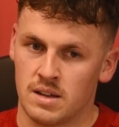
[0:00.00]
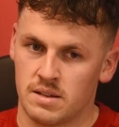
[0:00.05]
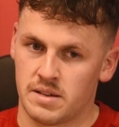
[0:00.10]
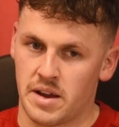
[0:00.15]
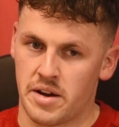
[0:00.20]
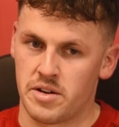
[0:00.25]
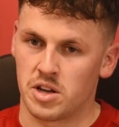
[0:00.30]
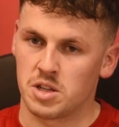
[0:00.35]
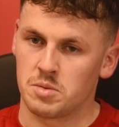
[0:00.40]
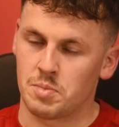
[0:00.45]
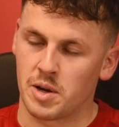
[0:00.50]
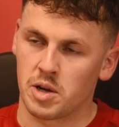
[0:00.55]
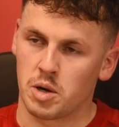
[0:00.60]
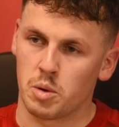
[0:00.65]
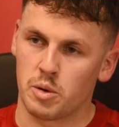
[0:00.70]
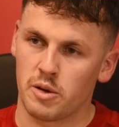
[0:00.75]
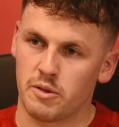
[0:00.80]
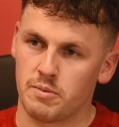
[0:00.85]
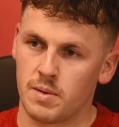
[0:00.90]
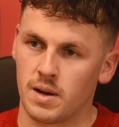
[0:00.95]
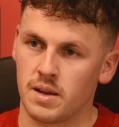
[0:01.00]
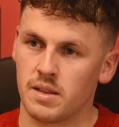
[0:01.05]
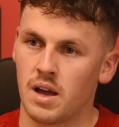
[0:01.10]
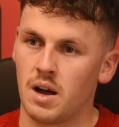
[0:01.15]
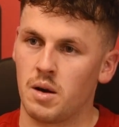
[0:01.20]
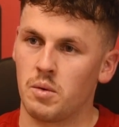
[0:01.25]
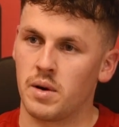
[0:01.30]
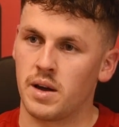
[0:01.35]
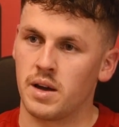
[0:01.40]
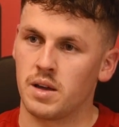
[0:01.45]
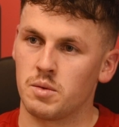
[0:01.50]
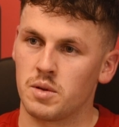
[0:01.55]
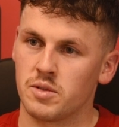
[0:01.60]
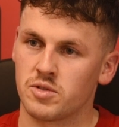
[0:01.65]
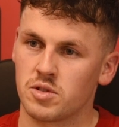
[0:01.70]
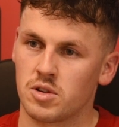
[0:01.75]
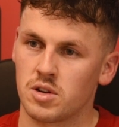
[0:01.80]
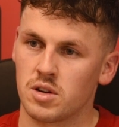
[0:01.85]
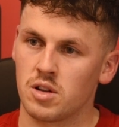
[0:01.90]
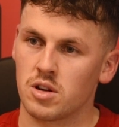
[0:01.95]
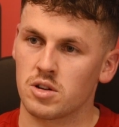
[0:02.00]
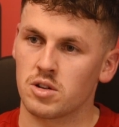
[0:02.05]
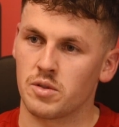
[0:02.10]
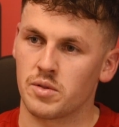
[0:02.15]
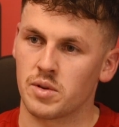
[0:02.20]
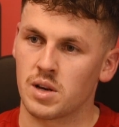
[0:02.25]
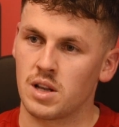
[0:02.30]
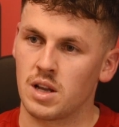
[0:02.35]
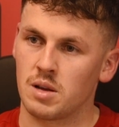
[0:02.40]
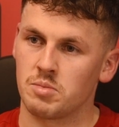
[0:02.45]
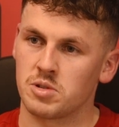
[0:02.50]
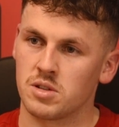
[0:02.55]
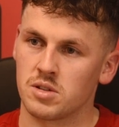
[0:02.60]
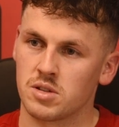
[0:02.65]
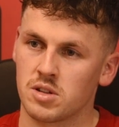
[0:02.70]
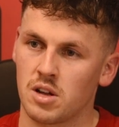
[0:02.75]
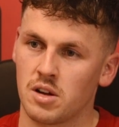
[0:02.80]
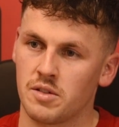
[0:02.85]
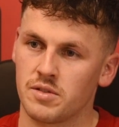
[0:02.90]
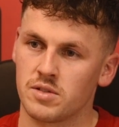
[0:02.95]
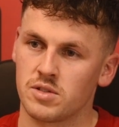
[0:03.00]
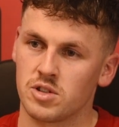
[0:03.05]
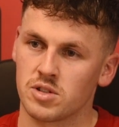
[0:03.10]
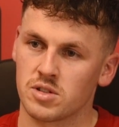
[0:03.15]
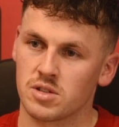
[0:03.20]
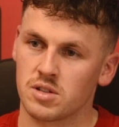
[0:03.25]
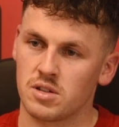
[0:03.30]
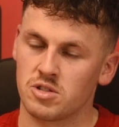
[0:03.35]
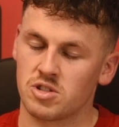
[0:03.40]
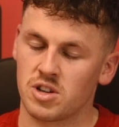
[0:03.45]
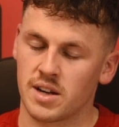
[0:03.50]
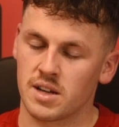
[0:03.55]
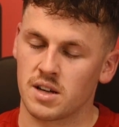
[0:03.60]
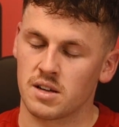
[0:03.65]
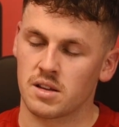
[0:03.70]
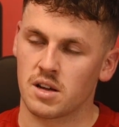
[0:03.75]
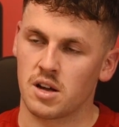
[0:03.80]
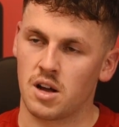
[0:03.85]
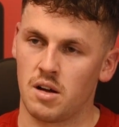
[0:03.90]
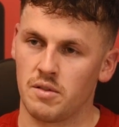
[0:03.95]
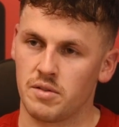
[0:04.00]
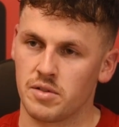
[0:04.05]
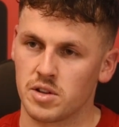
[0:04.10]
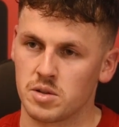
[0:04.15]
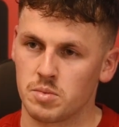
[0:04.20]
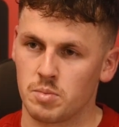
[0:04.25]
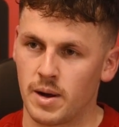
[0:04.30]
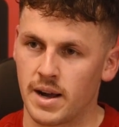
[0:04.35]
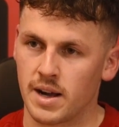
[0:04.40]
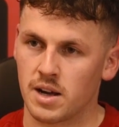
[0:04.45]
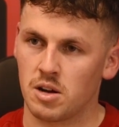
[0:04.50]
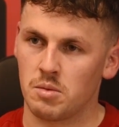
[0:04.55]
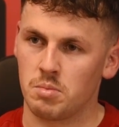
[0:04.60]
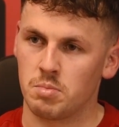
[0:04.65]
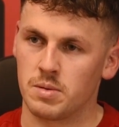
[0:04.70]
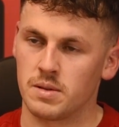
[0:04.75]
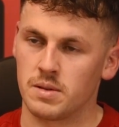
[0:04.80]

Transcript: Tiernan's been good with me in that way. We've sort of looked over clips and stuff and just try to get the confidence back up,